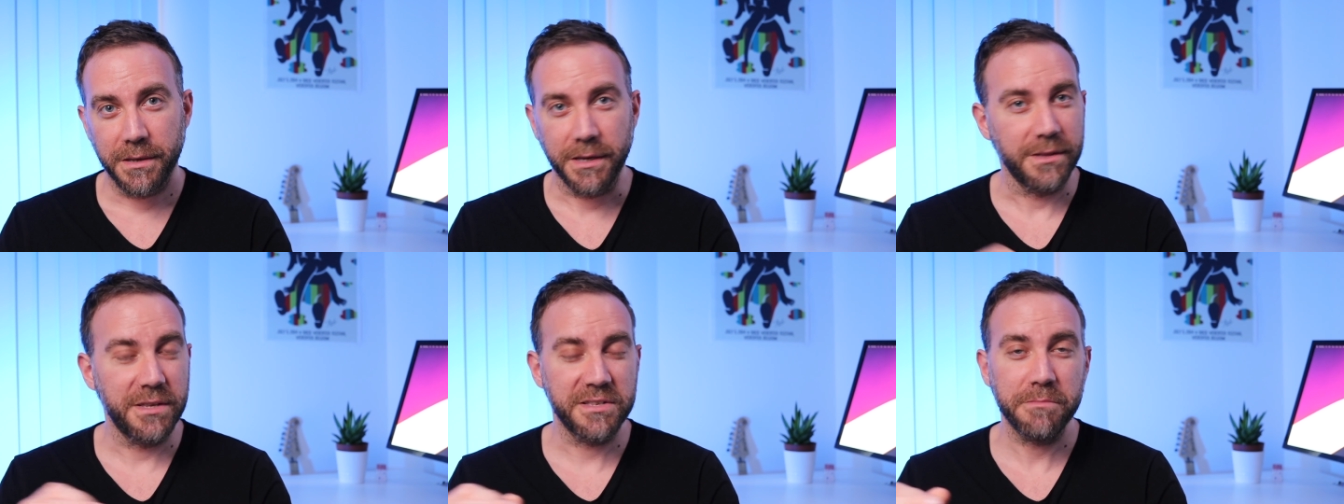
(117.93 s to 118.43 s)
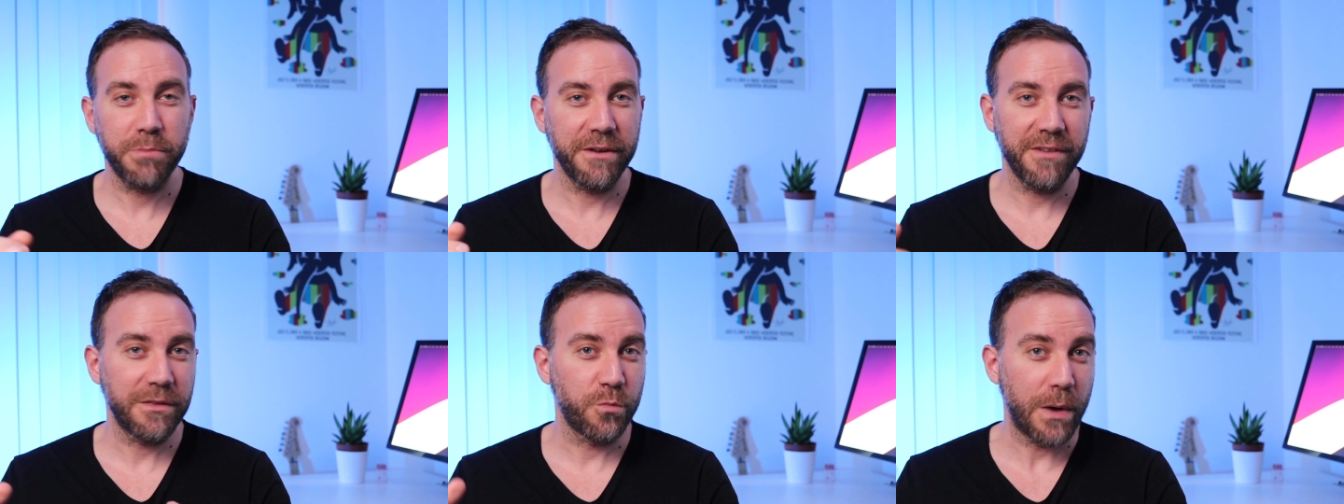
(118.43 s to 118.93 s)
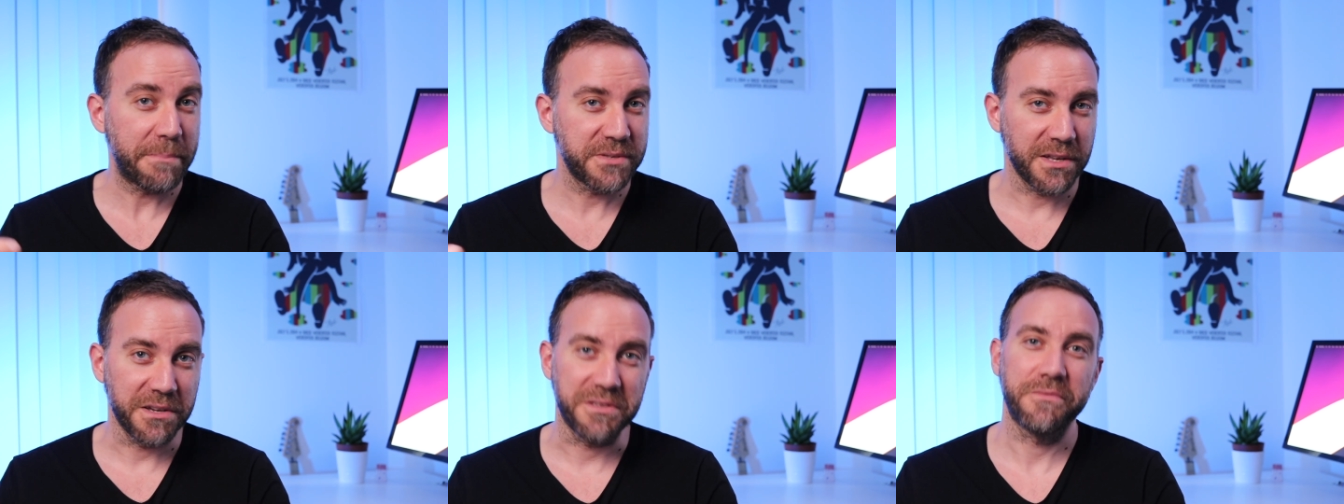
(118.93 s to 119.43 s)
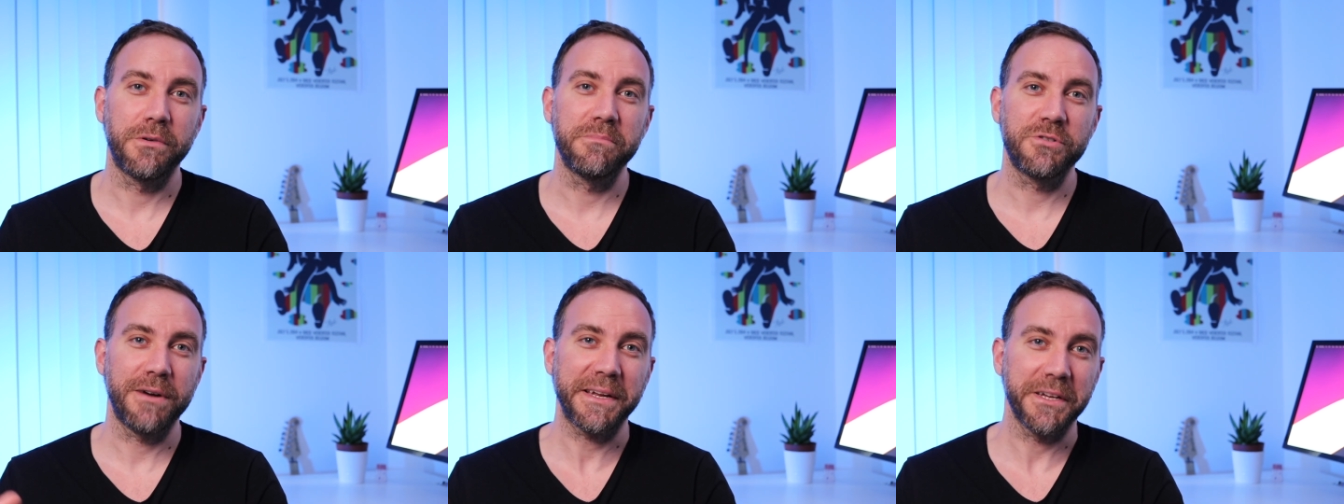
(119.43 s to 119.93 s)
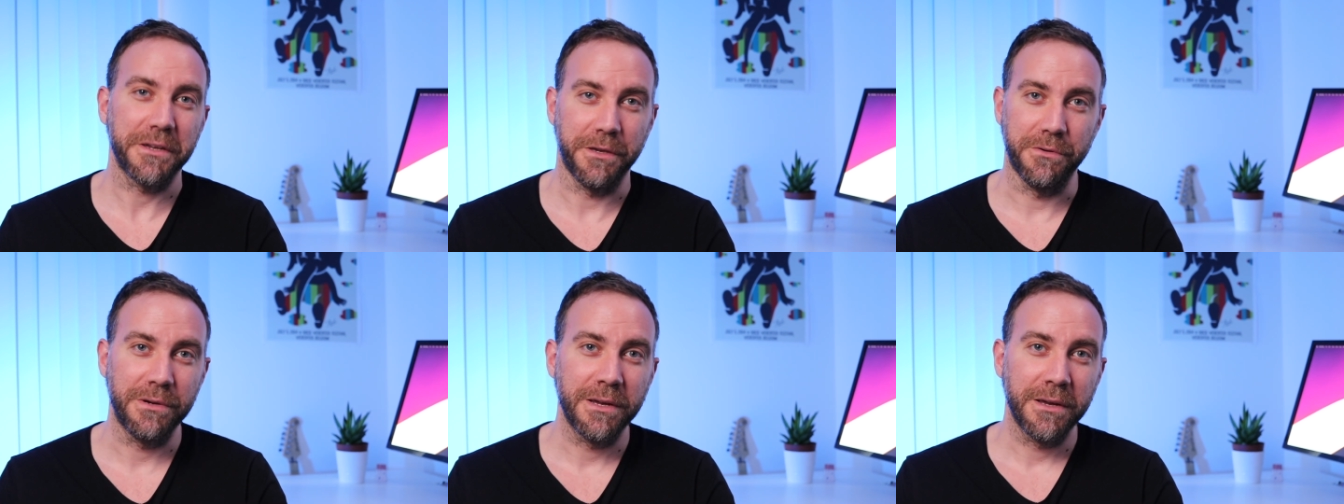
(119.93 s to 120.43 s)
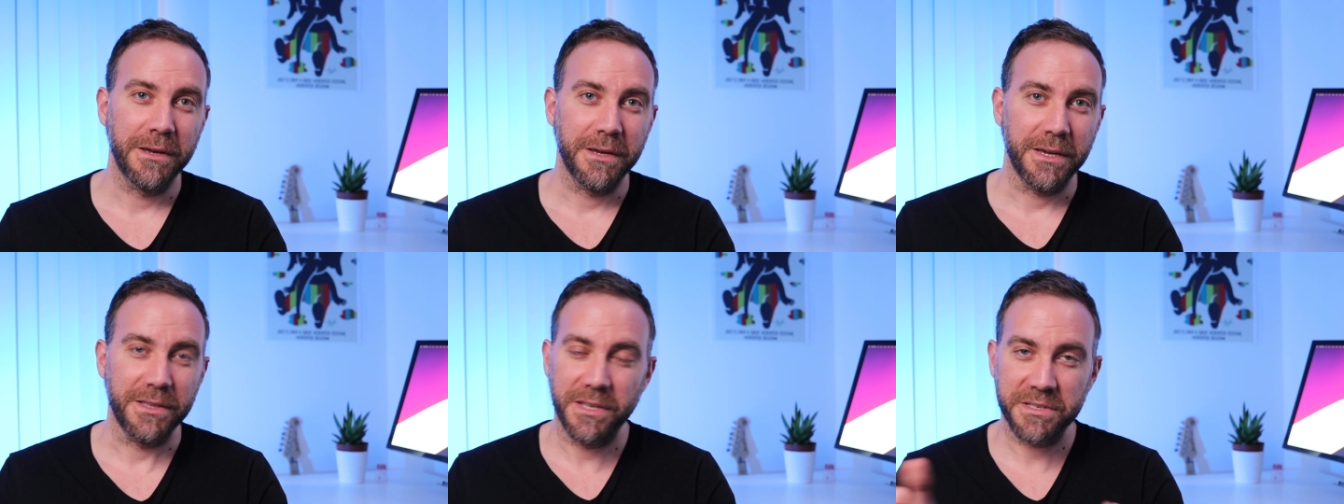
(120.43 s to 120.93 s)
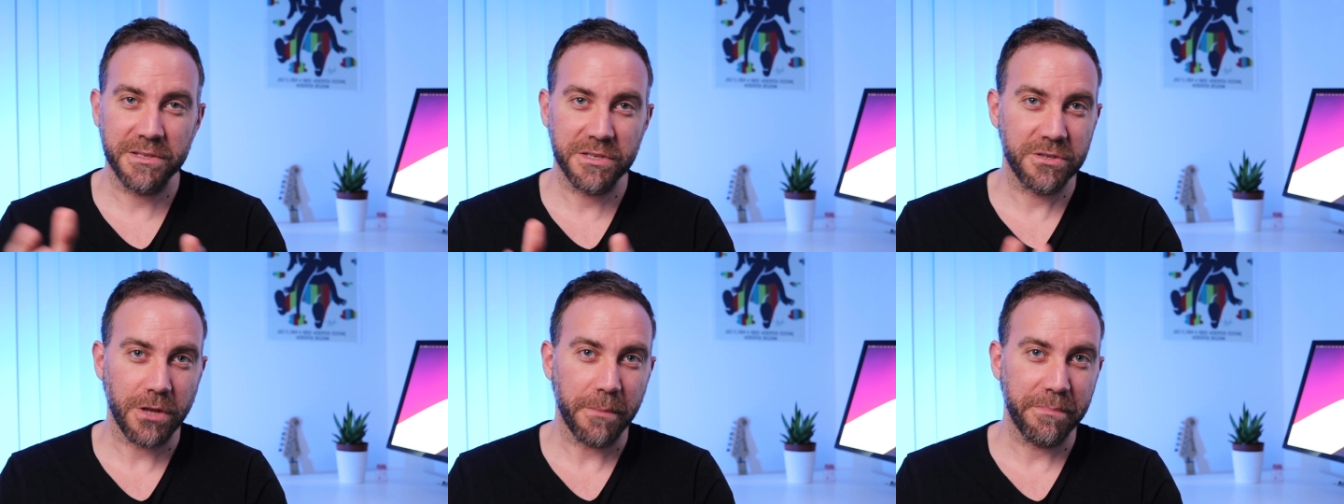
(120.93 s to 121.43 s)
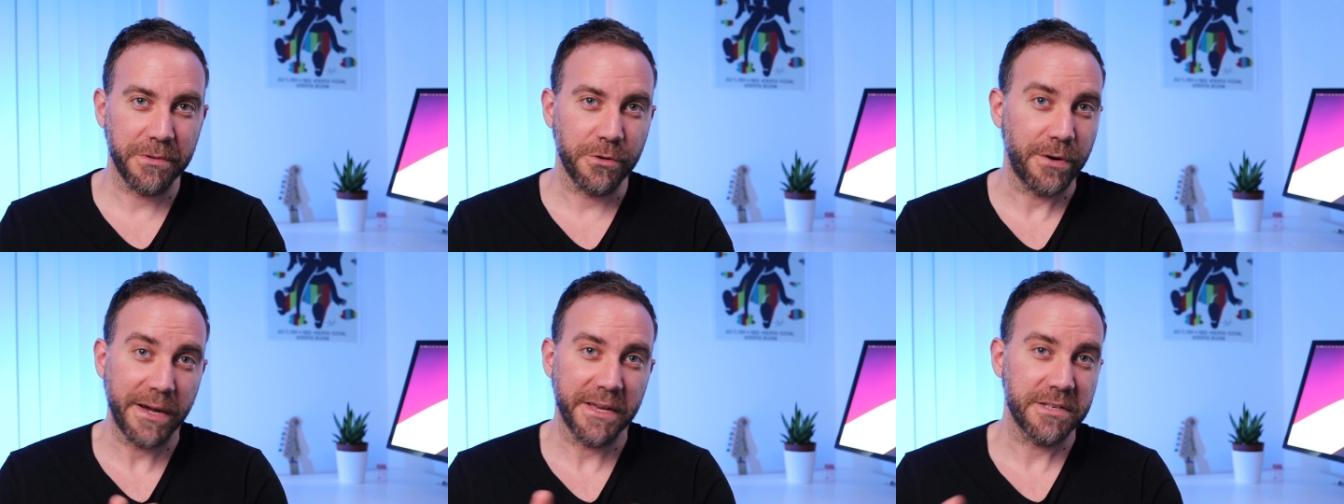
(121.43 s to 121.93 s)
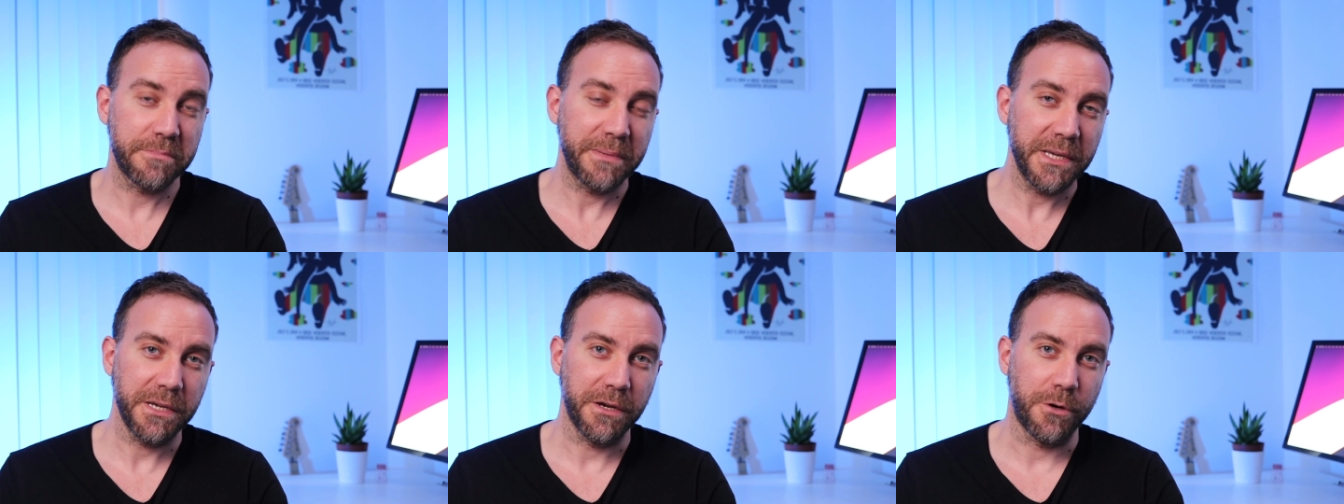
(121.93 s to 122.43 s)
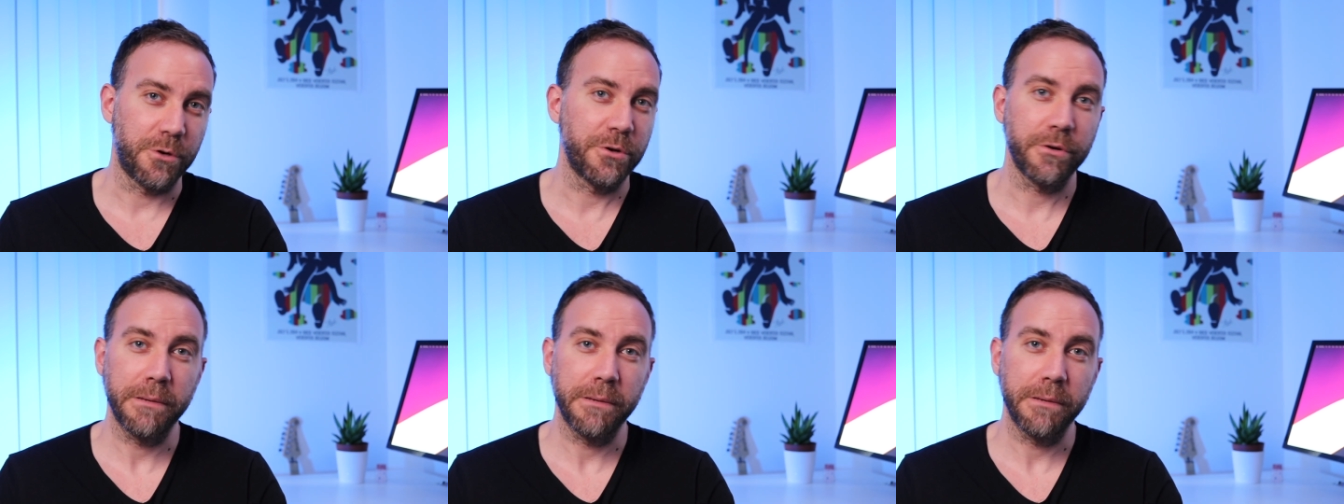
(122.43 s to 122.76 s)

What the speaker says: It doesn't prevent websites from tracking you. It doesn't stop your ISP or your